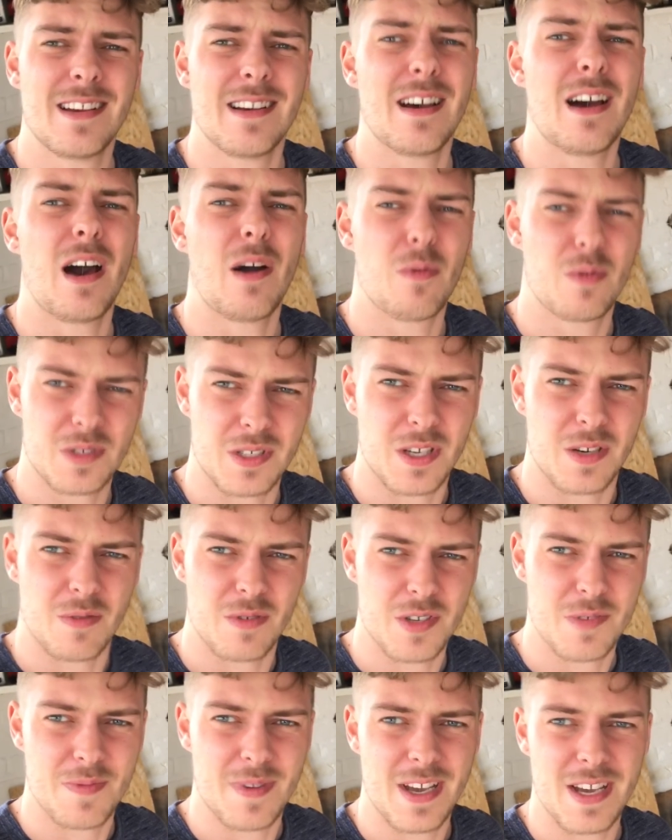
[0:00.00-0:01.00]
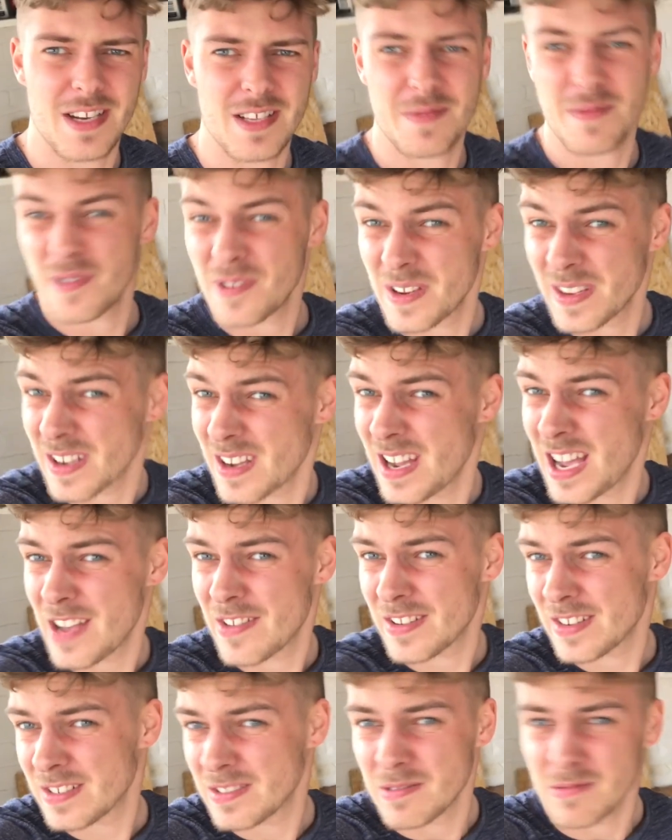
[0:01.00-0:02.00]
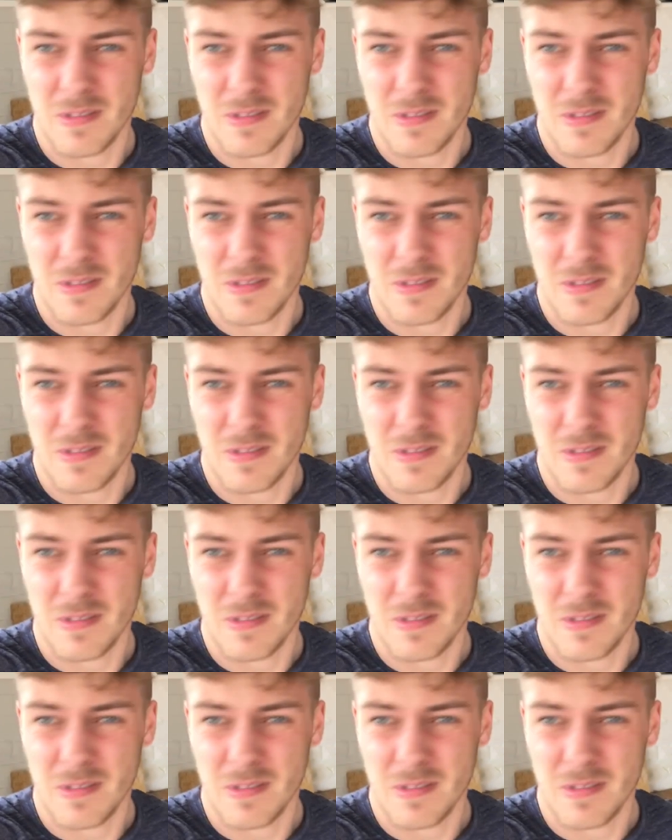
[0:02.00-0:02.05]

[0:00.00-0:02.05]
I was going to wash my hair this morning. I haven't.